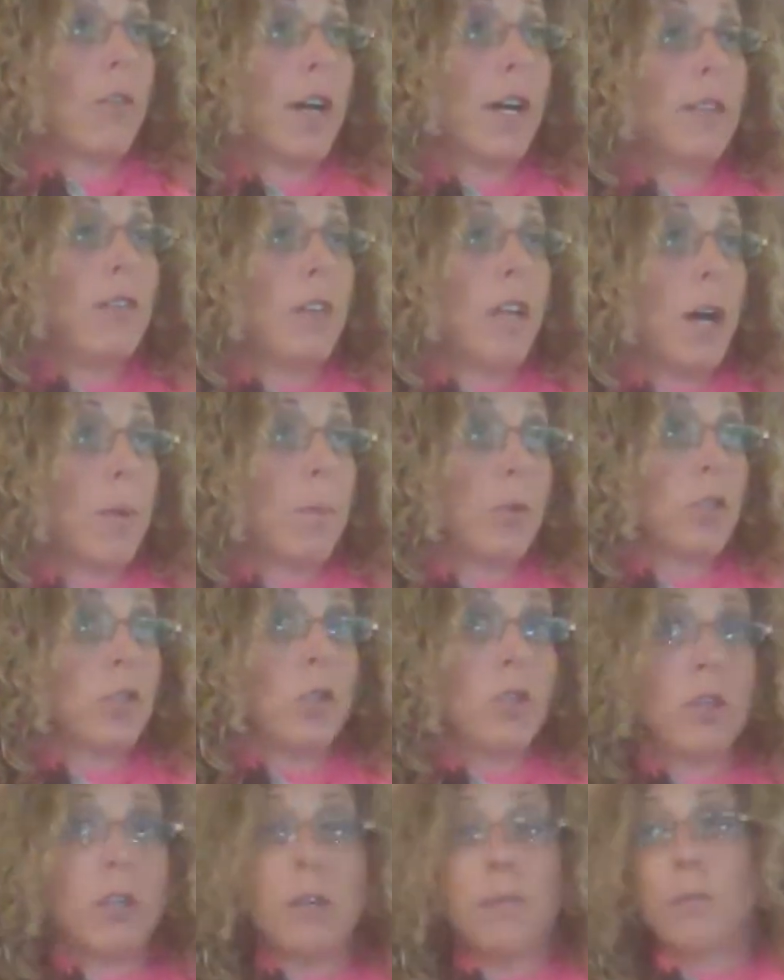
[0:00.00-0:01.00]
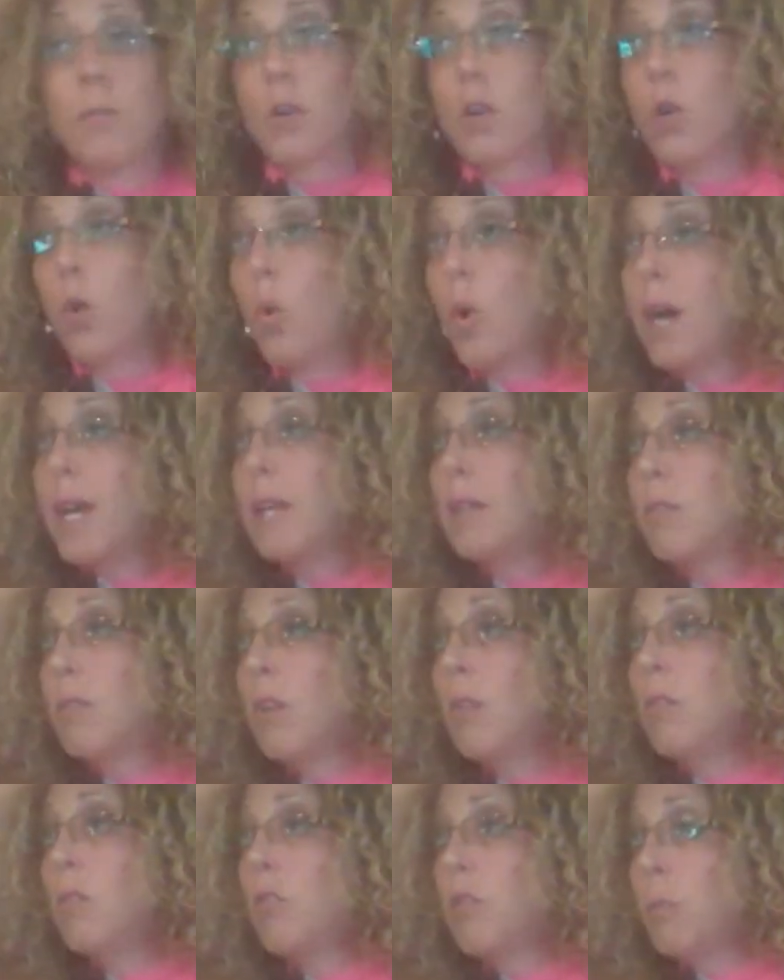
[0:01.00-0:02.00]
provides an opportunity for quiet
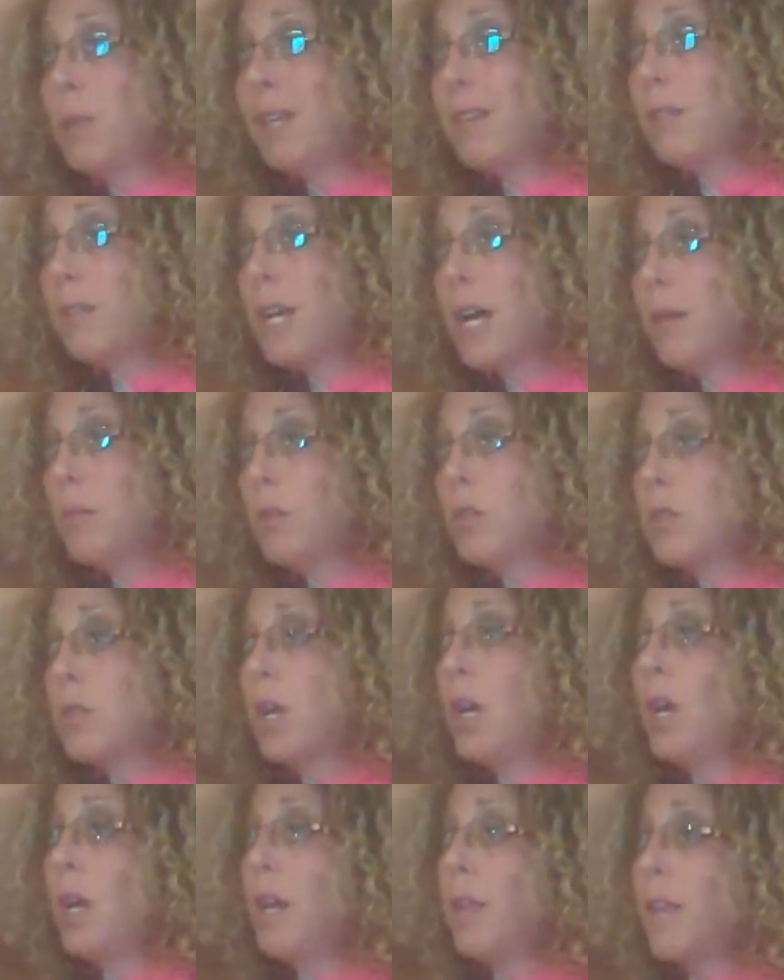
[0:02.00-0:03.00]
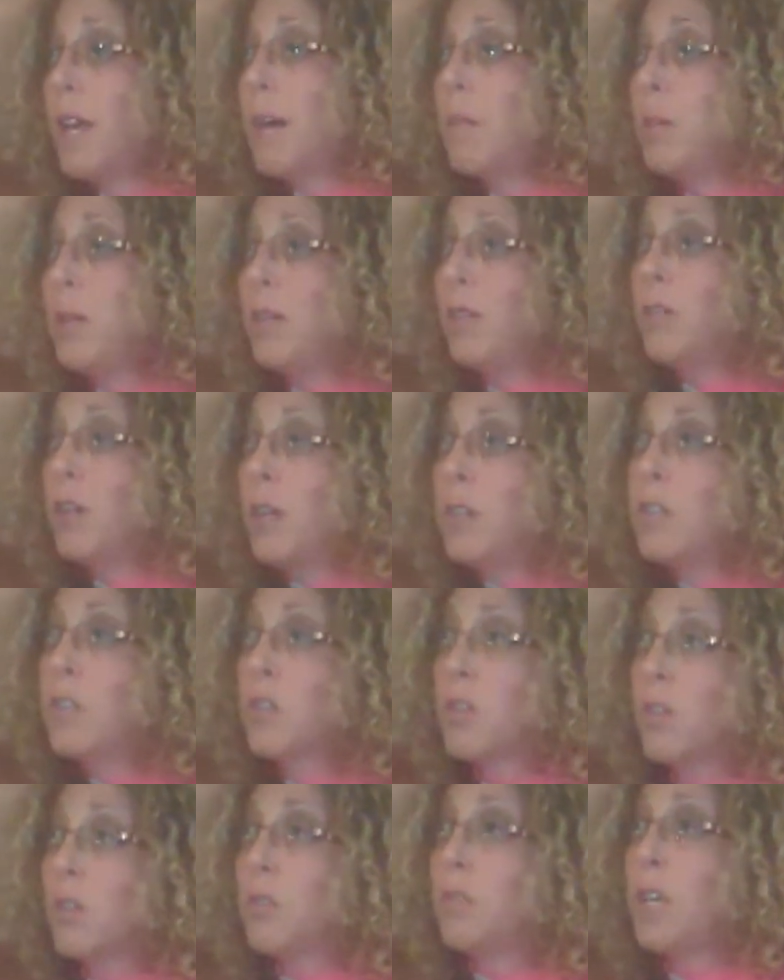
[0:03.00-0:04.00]
zones to be established. That means
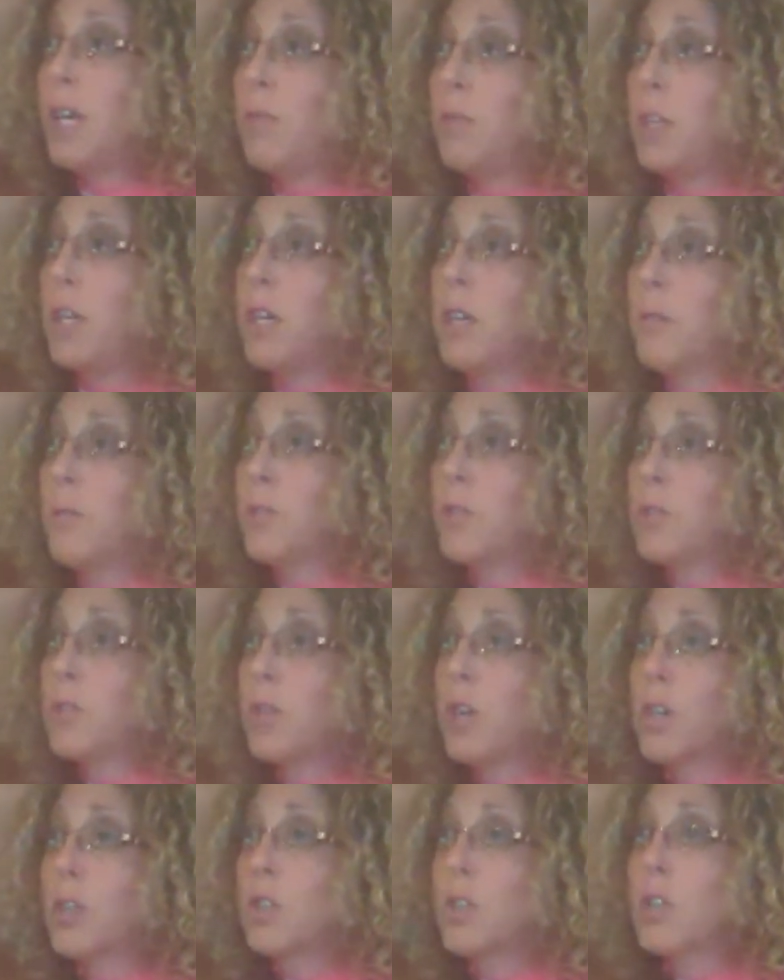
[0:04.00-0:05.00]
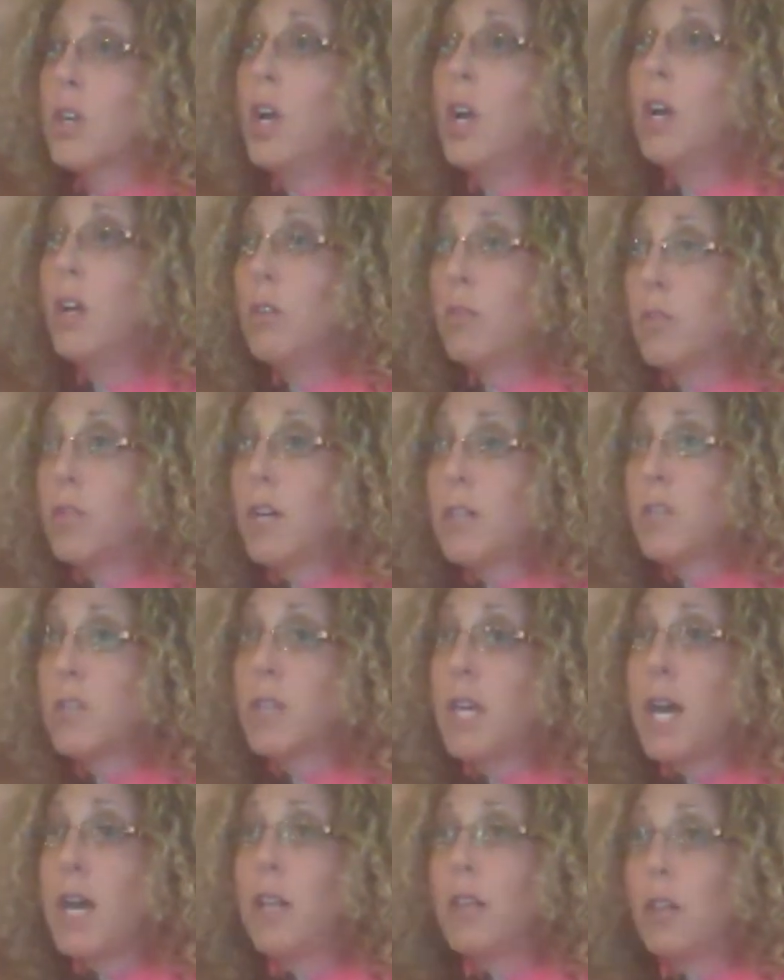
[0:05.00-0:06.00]
additional safety infrastructure such
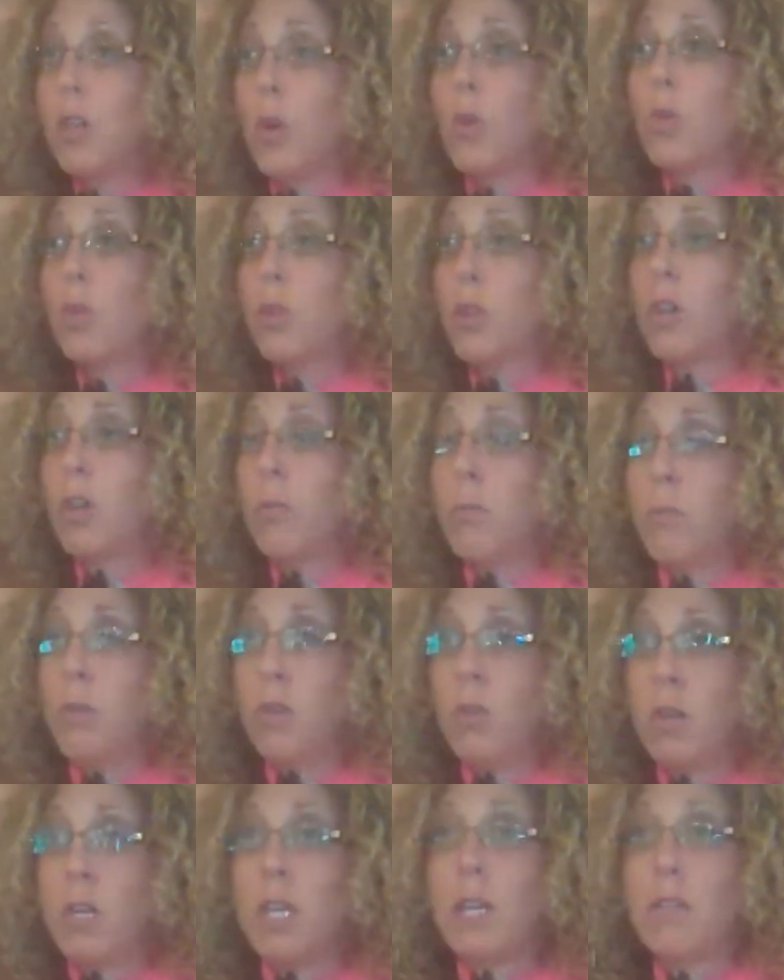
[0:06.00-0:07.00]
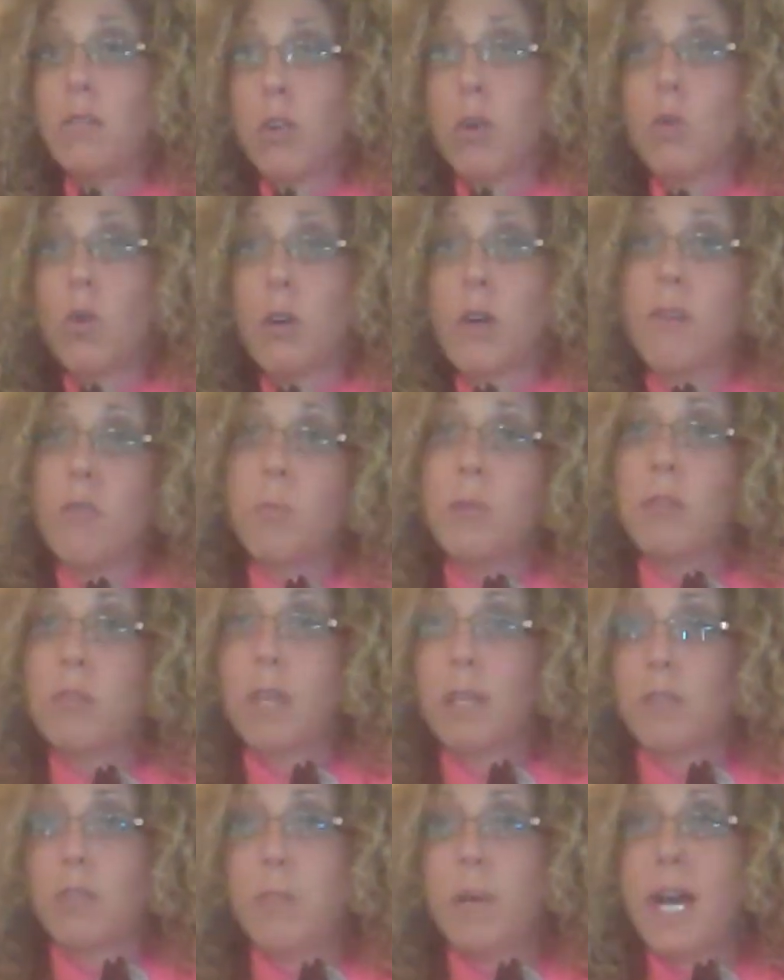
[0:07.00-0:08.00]
that local communities, local governments
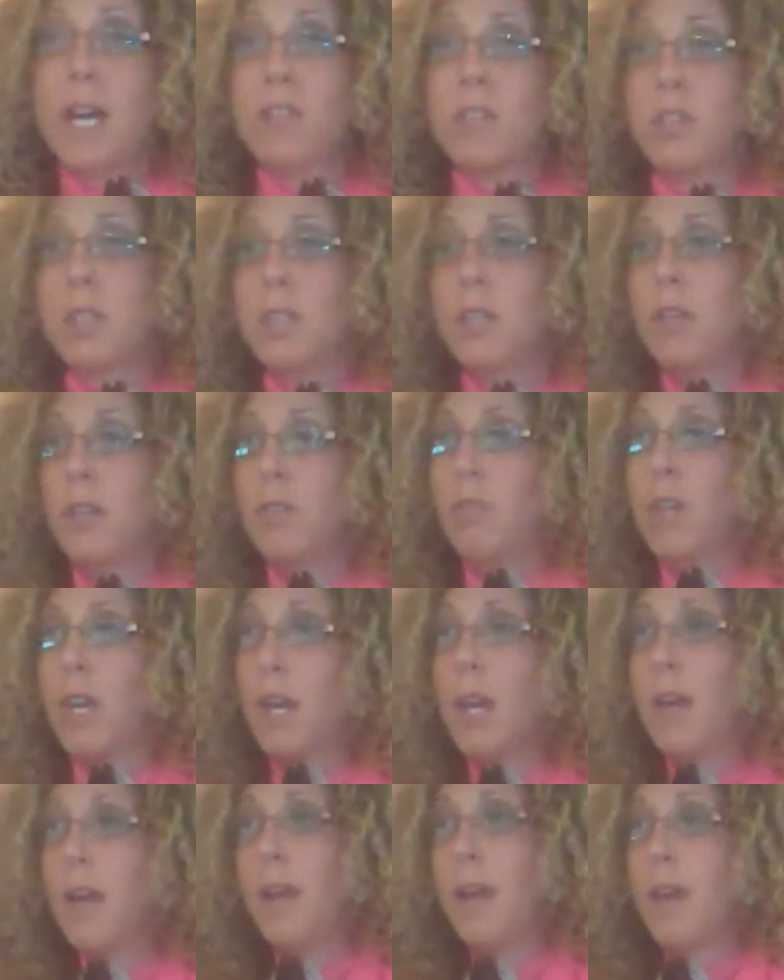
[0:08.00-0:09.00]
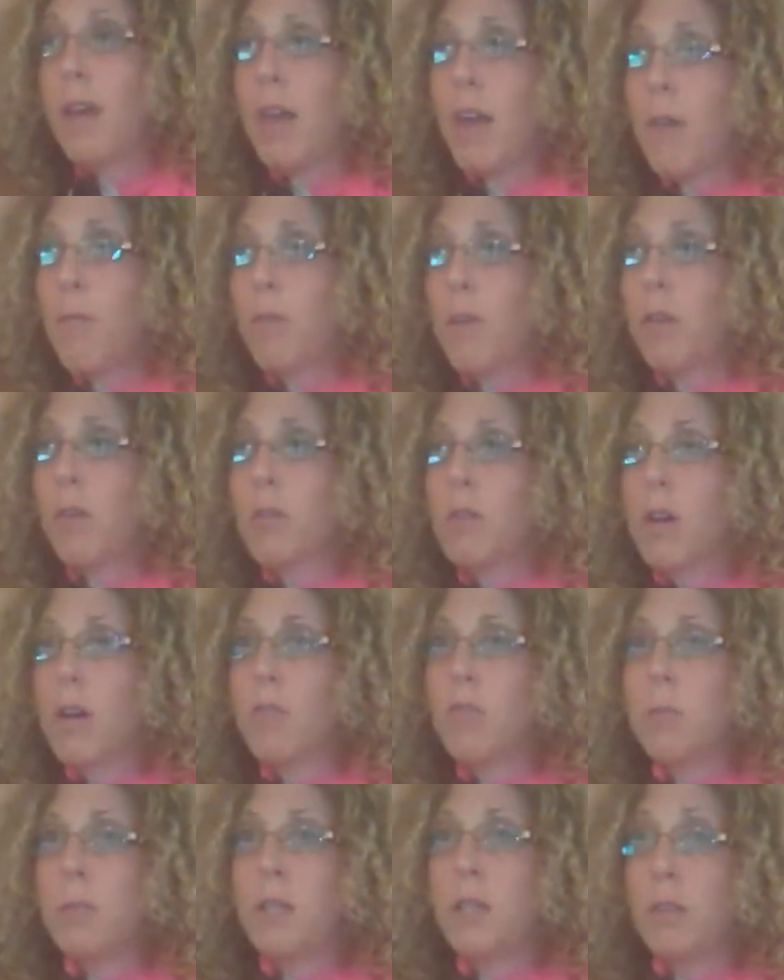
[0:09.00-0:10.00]
like Sebastian can say, hey, federal
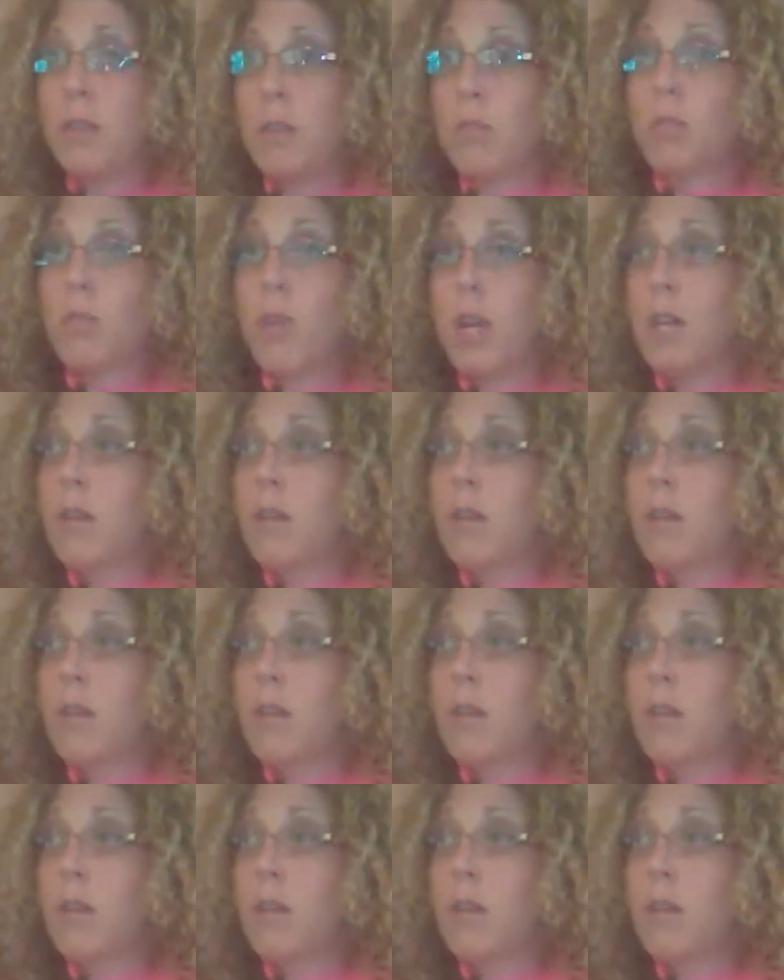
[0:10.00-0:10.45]
government, this